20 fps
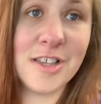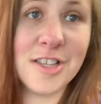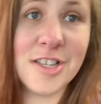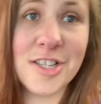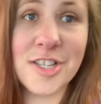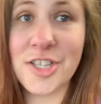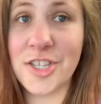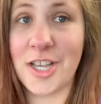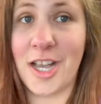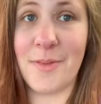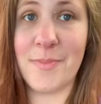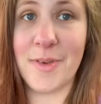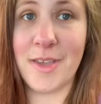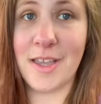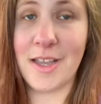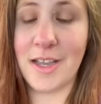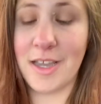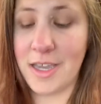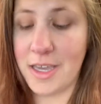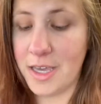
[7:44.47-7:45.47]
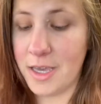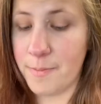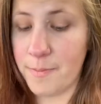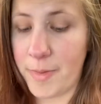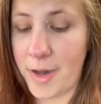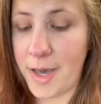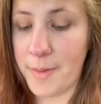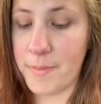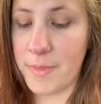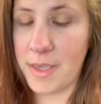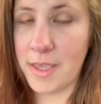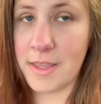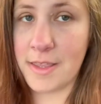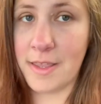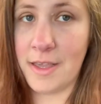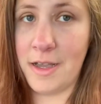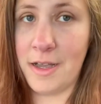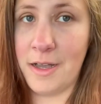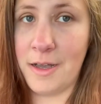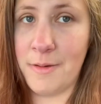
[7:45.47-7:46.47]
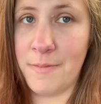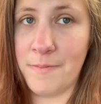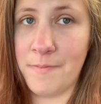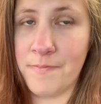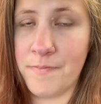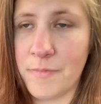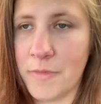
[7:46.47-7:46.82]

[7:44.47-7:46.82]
shopping. Bought me some